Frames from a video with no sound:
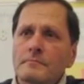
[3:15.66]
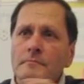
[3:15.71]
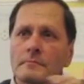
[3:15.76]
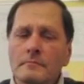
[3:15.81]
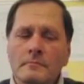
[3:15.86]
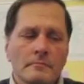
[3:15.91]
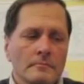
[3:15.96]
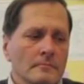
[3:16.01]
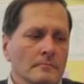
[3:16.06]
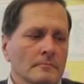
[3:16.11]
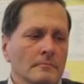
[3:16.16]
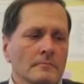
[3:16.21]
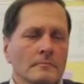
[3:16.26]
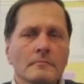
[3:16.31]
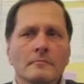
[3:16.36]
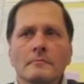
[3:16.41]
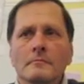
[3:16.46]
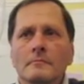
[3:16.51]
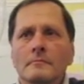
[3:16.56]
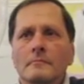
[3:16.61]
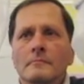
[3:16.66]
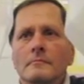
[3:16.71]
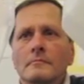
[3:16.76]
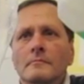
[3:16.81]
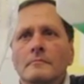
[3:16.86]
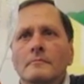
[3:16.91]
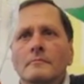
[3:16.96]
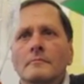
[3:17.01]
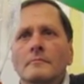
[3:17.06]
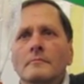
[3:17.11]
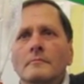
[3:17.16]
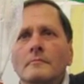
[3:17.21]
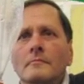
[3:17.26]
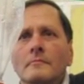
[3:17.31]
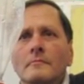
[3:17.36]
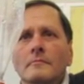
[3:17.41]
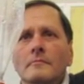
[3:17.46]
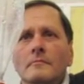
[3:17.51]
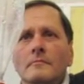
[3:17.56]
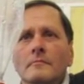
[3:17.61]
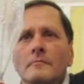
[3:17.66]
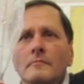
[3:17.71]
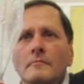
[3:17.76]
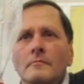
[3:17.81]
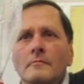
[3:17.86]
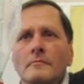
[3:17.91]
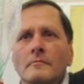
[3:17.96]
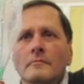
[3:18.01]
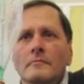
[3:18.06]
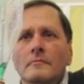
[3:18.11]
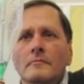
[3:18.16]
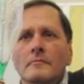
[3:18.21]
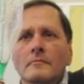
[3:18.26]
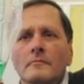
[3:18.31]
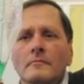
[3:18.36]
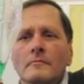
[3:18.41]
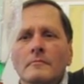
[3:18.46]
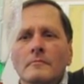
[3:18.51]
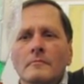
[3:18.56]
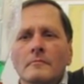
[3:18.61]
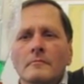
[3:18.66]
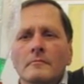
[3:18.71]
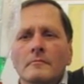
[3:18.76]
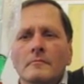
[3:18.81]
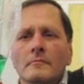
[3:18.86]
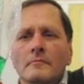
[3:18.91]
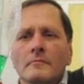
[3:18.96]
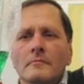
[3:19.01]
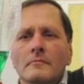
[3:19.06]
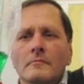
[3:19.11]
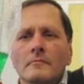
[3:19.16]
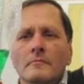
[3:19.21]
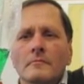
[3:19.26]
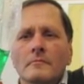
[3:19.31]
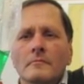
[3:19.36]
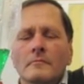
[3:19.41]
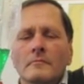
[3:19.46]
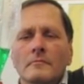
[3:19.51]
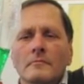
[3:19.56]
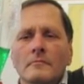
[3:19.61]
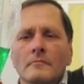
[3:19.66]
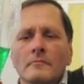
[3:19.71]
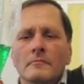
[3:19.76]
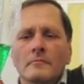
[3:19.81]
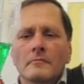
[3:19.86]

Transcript: [no speech]